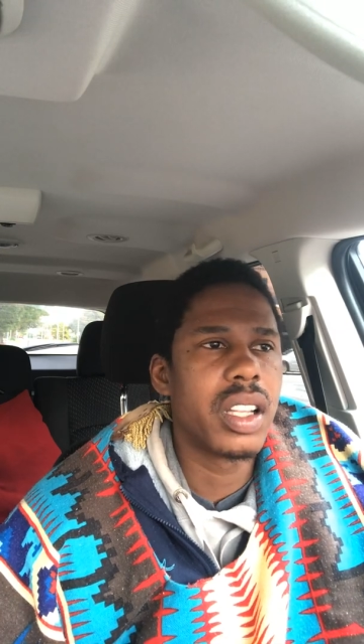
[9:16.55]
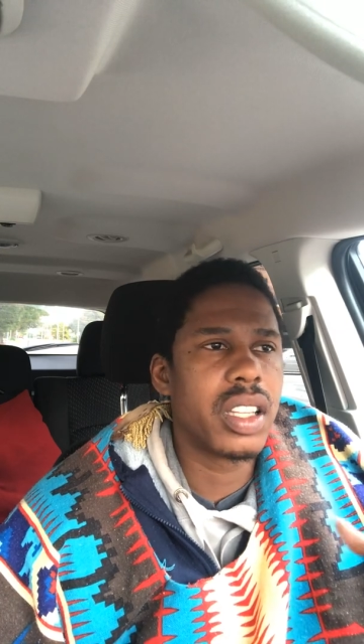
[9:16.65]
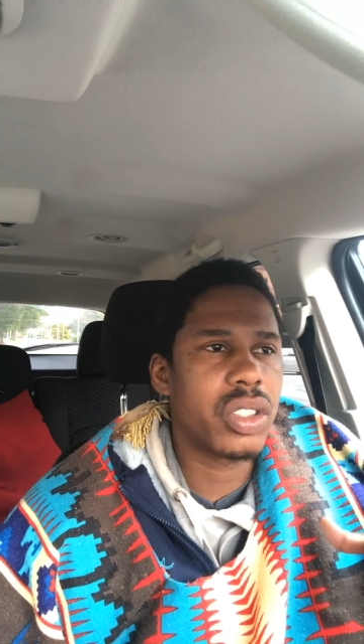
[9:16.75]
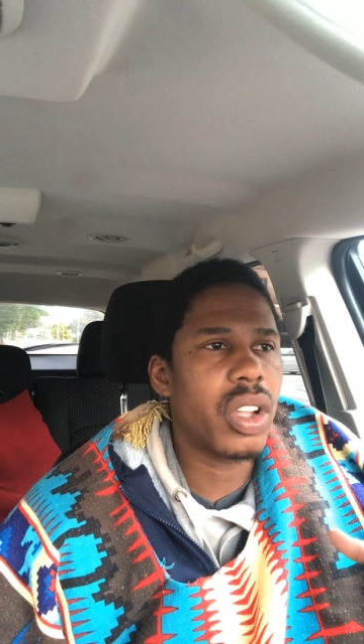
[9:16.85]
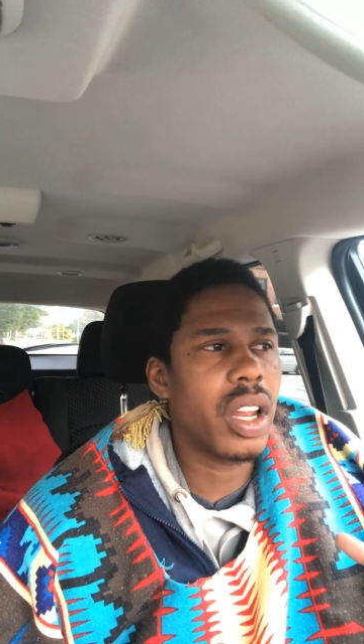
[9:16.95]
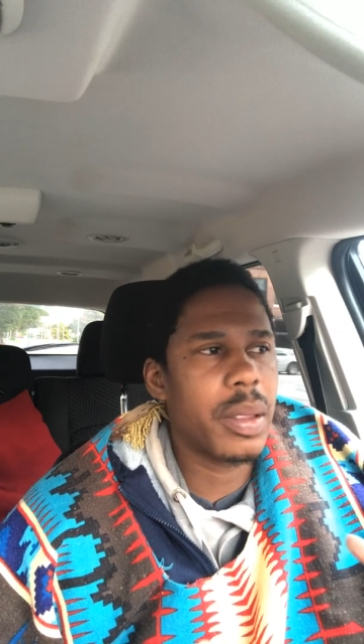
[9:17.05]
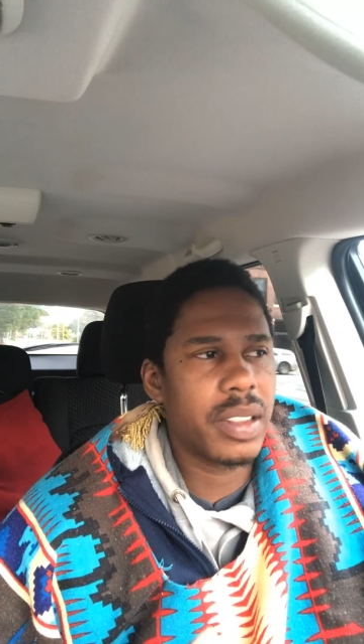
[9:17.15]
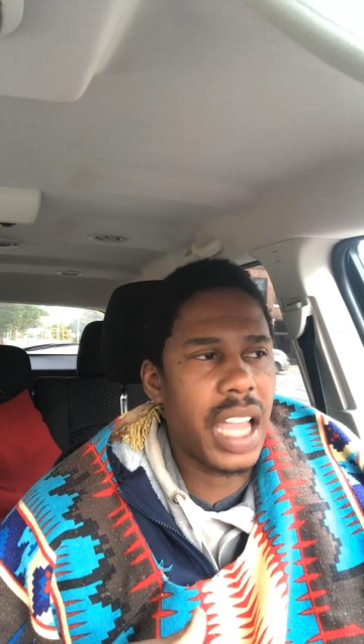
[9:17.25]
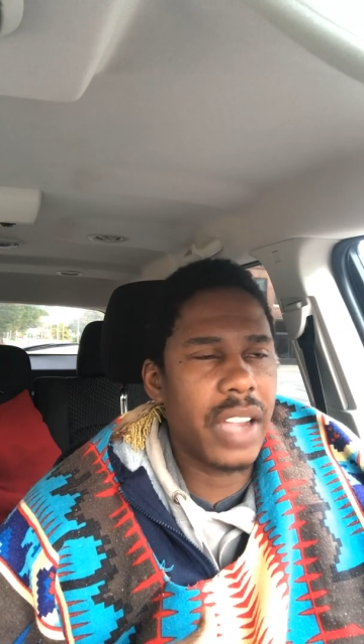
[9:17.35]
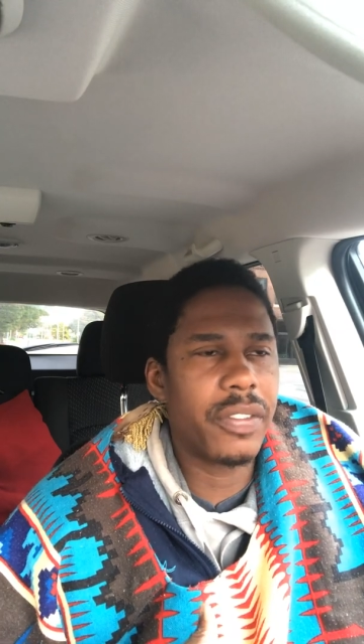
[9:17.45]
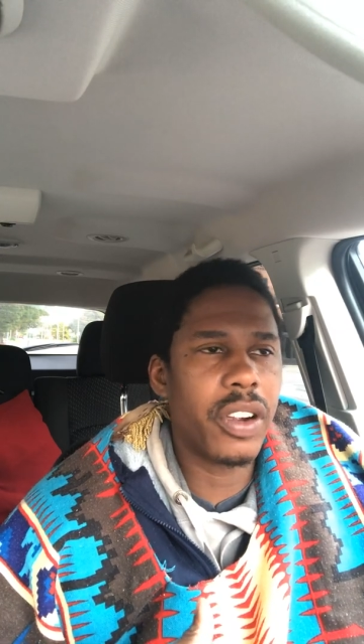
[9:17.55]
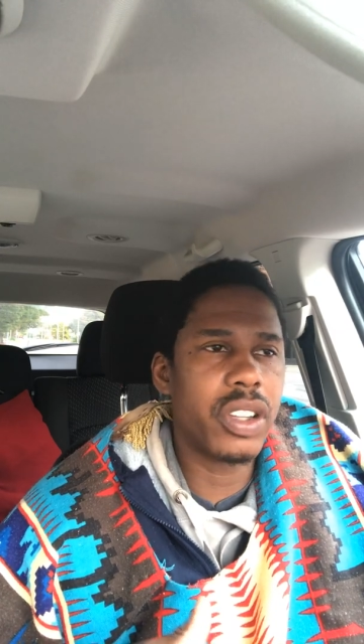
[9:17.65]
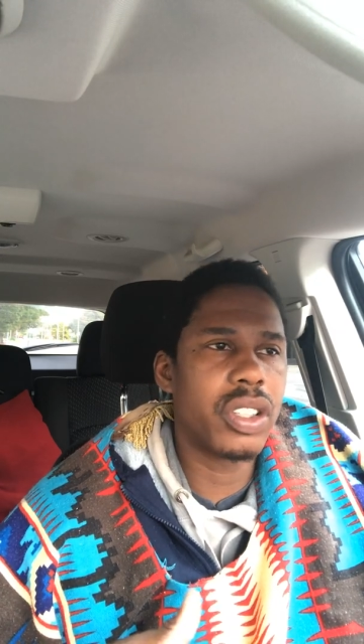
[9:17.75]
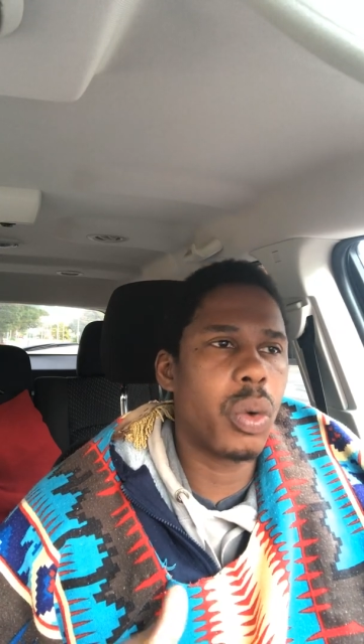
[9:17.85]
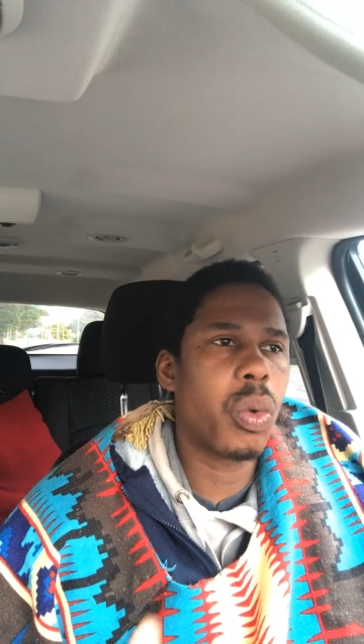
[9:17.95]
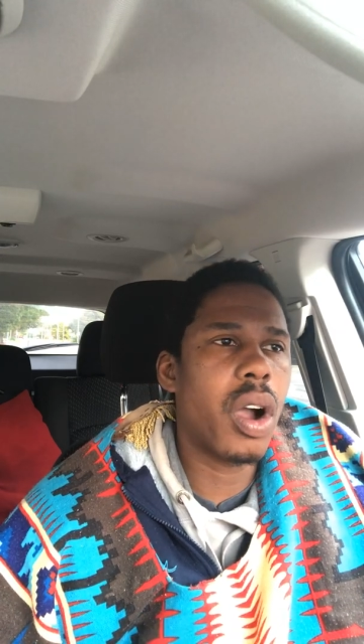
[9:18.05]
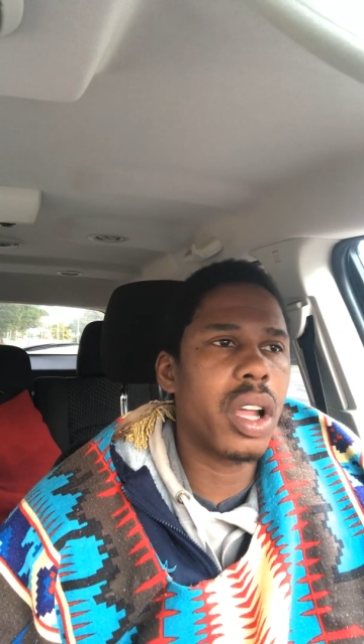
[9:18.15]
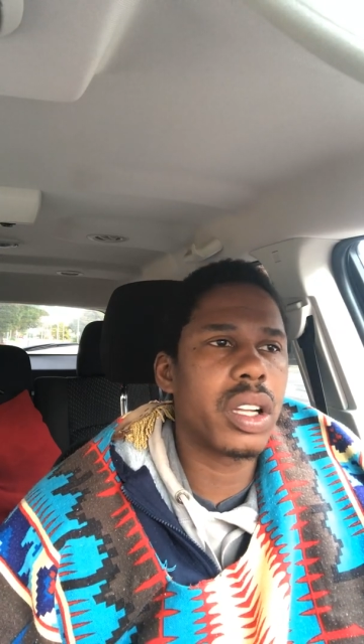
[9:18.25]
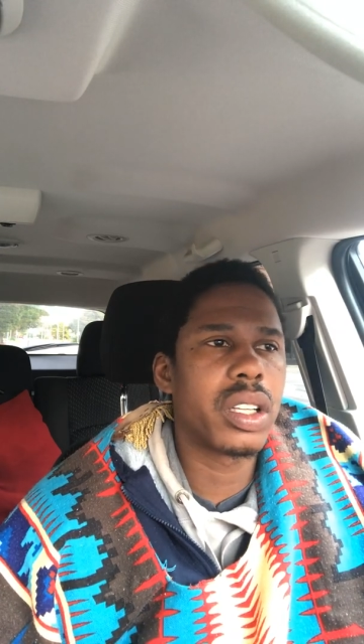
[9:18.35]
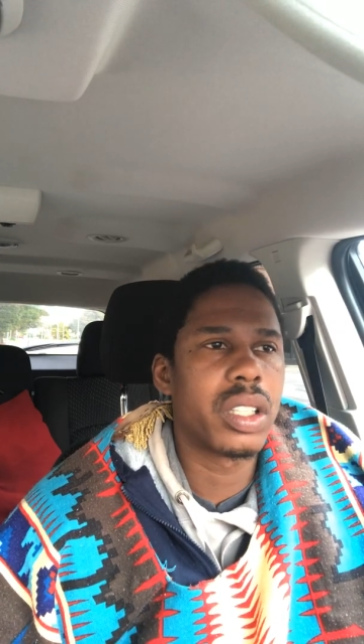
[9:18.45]
They started diverting the
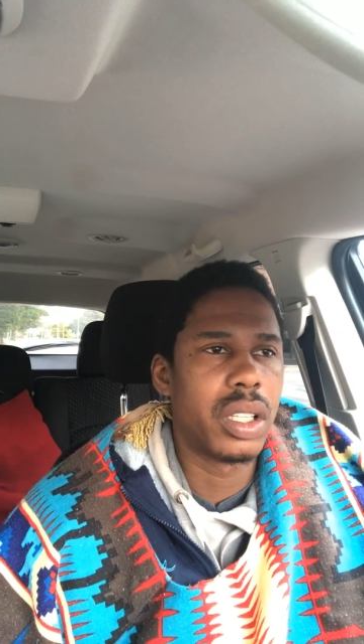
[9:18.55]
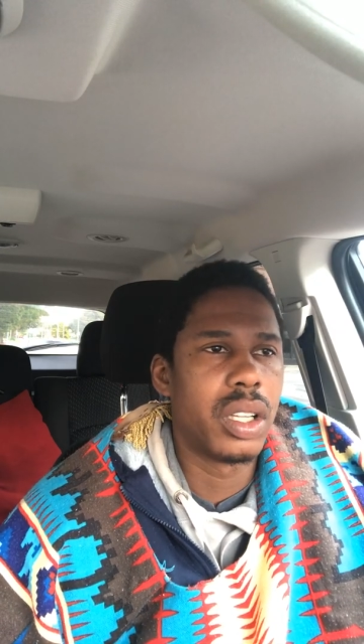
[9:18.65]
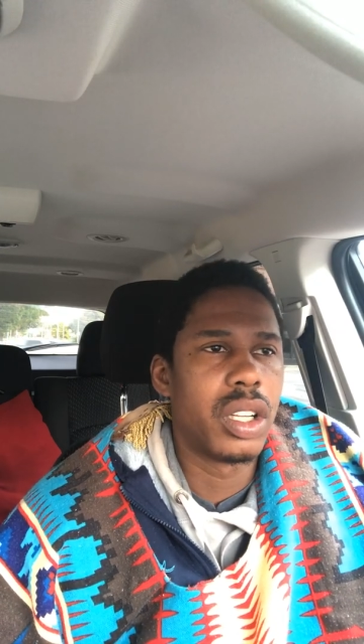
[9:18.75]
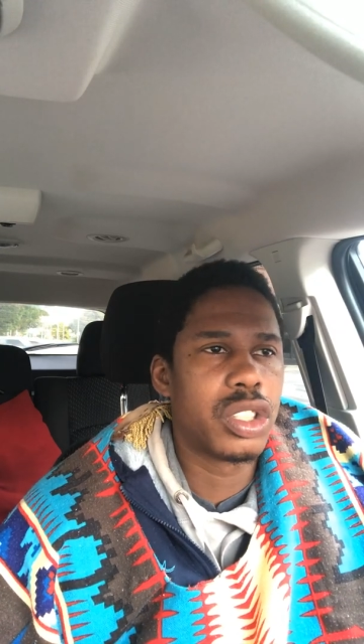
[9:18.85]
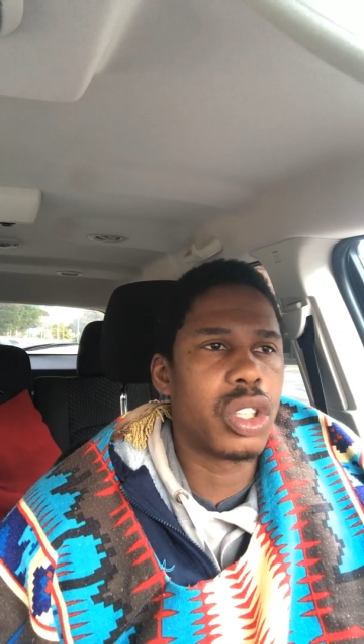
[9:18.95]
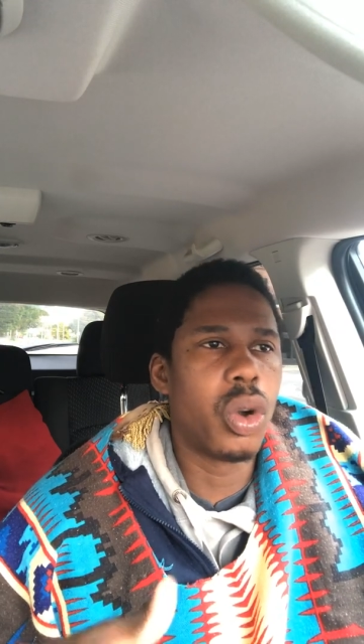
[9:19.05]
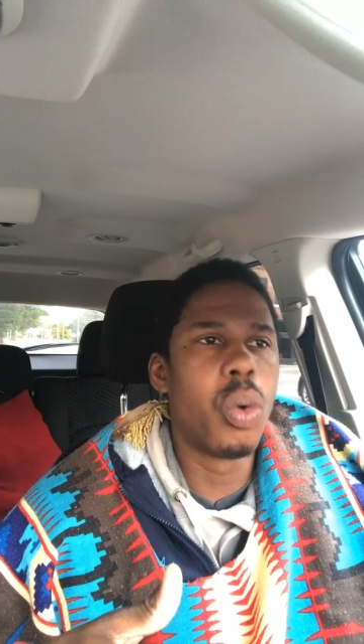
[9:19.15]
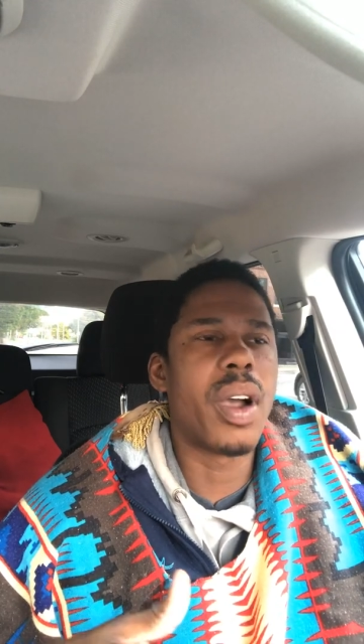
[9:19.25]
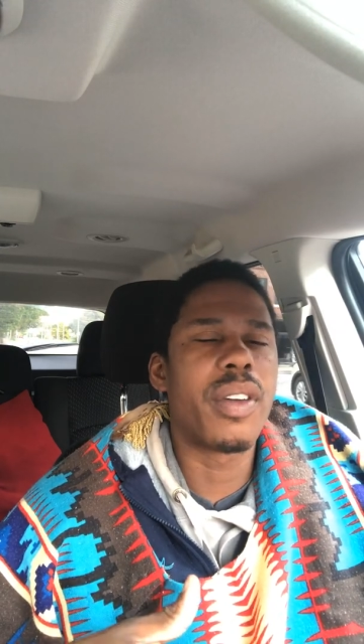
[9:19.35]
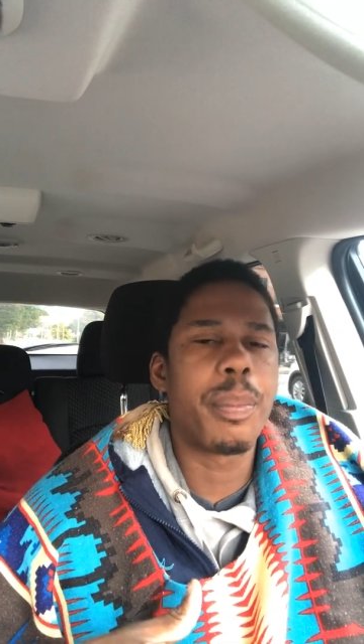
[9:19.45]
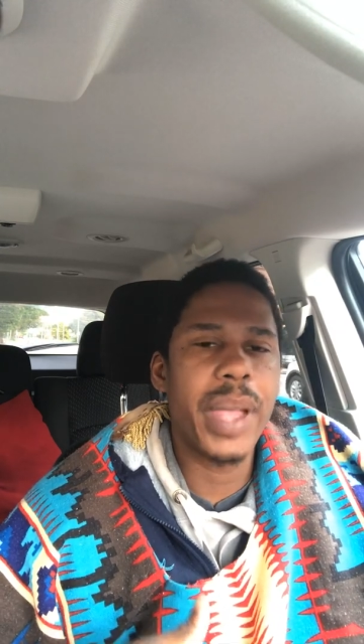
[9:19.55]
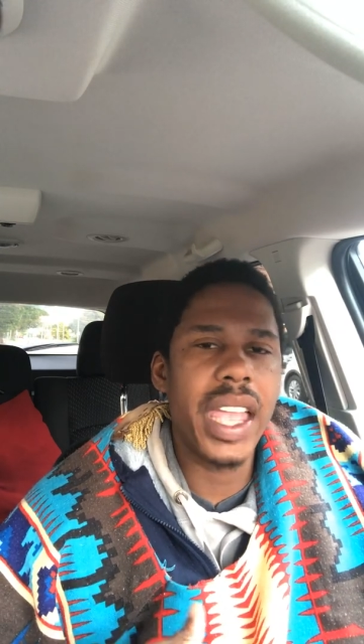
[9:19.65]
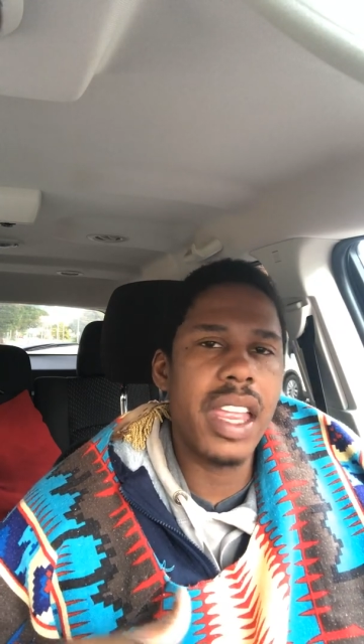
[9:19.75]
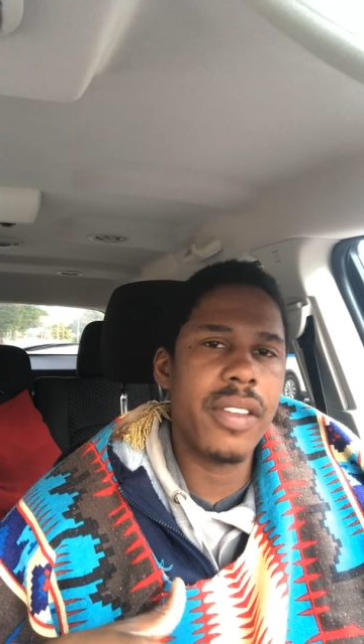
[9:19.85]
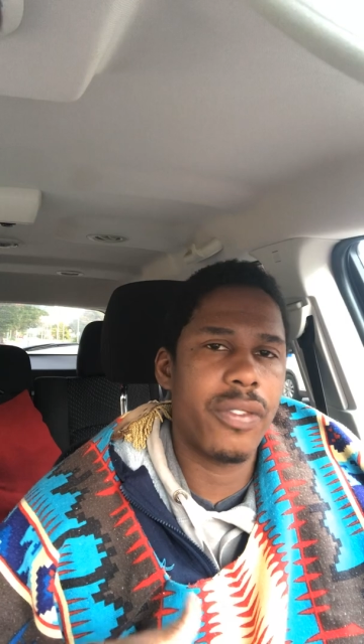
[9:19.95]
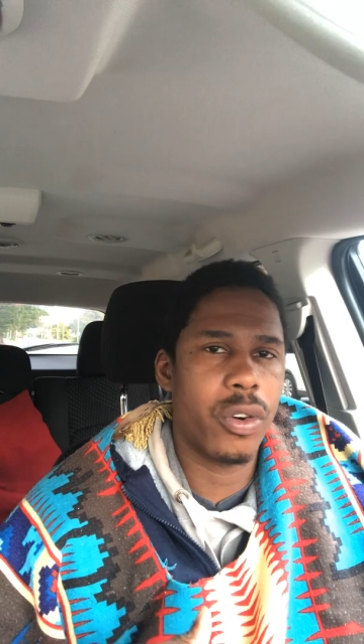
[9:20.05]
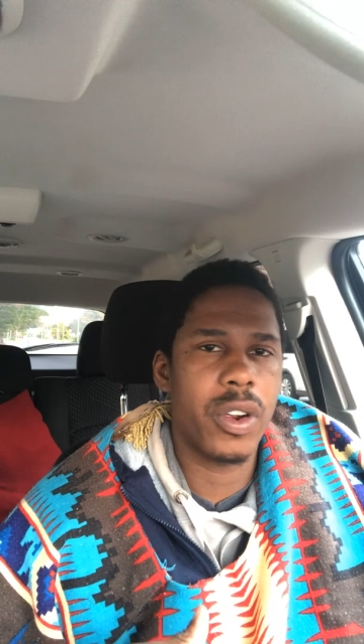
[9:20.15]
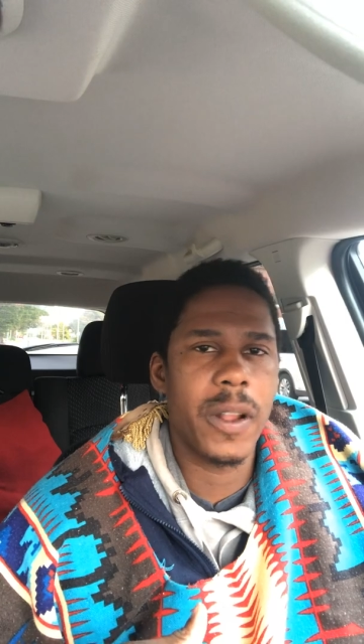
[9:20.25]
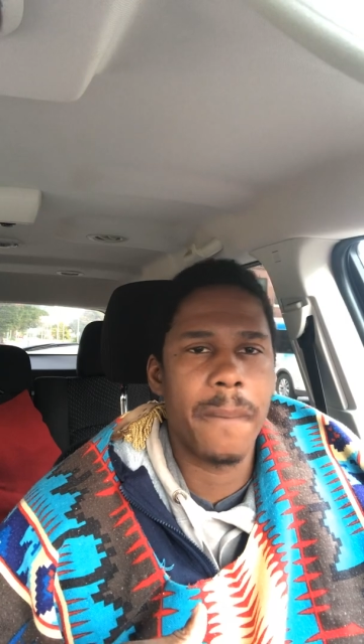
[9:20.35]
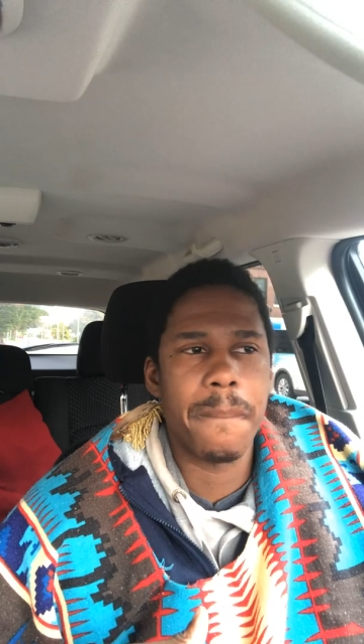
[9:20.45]
water to whoever paid for it,